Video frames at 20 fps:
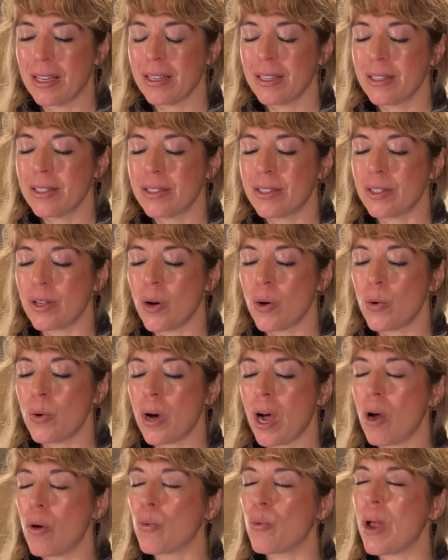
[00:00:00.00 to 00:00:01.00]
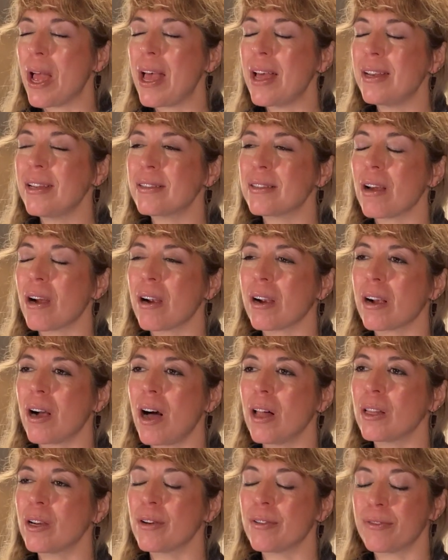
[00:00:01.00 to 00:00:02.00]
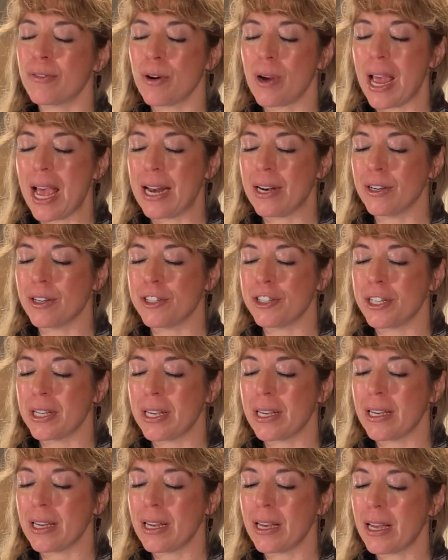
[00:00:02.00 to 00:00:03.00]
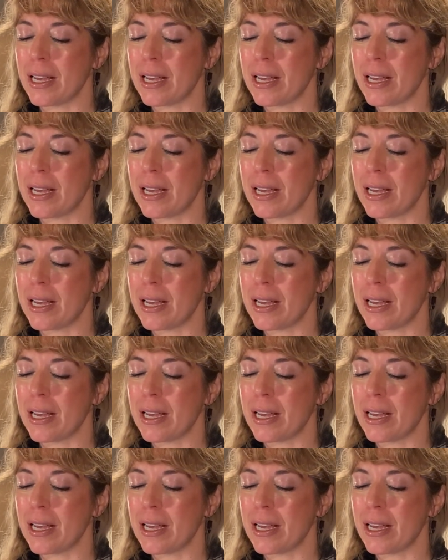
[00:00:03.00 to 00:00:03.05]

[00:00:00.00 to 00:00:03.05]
So red is our color for energy.